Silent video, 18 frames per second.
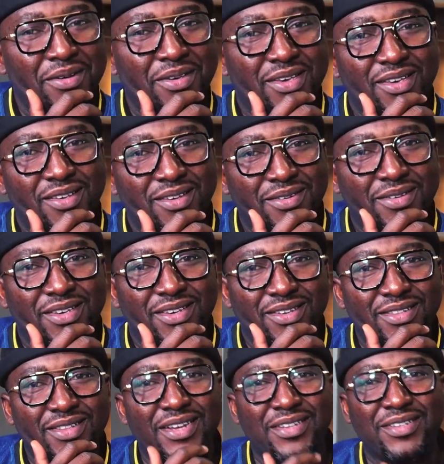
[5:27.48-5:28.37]
Okay.
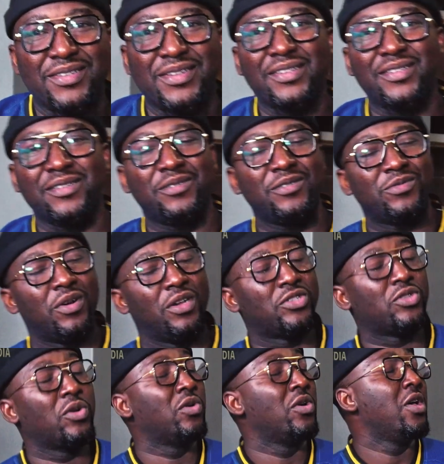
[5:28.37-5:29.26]
That's a good
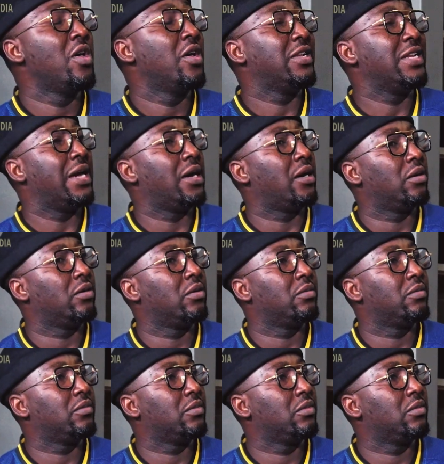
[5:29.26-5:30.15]
one. So now,
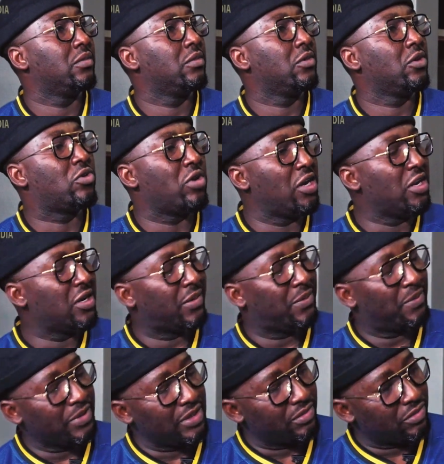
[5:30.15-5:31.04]
growing
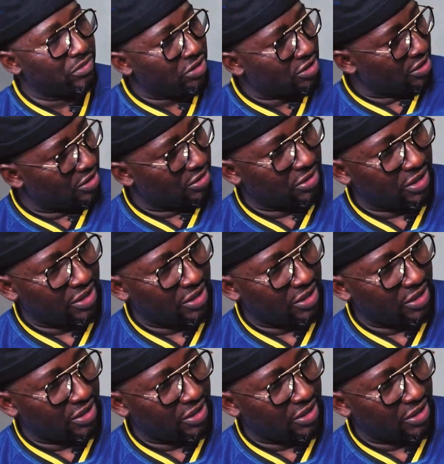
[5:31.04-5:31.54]
up in Mushin,